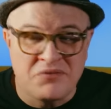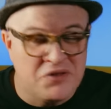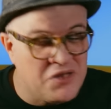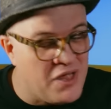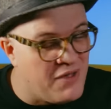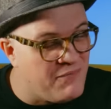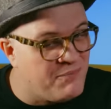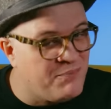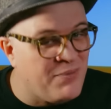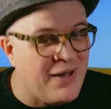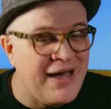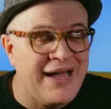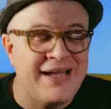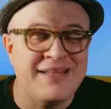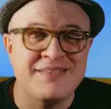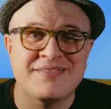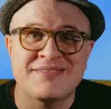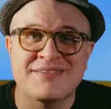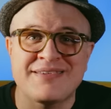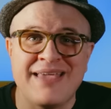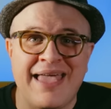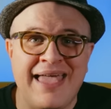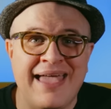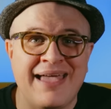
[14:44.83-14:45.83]
Love
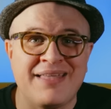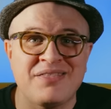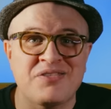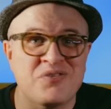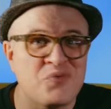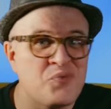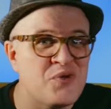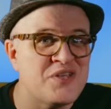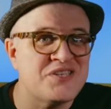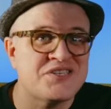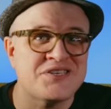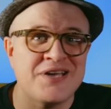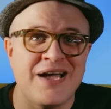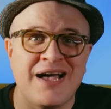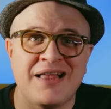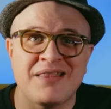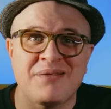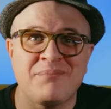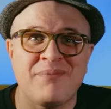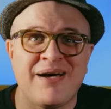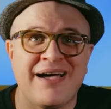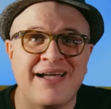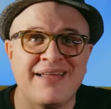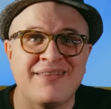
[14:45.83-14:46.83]
Bites, and Sweet
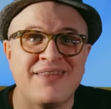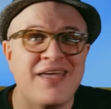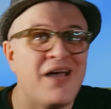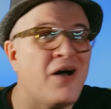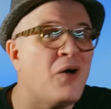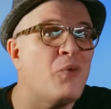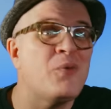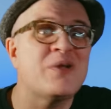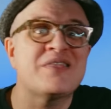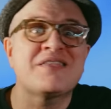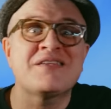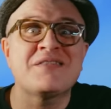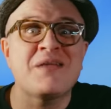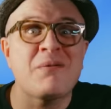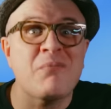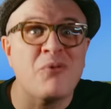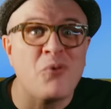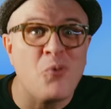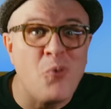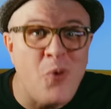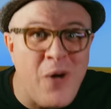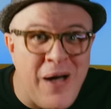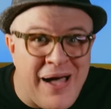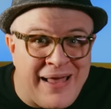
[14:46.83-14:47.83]
Child of Mine, they all went to
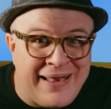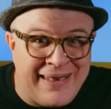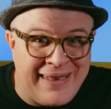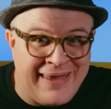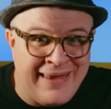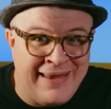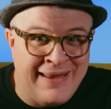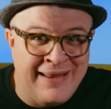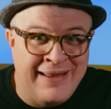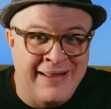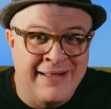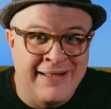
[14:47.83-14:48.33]
number 1.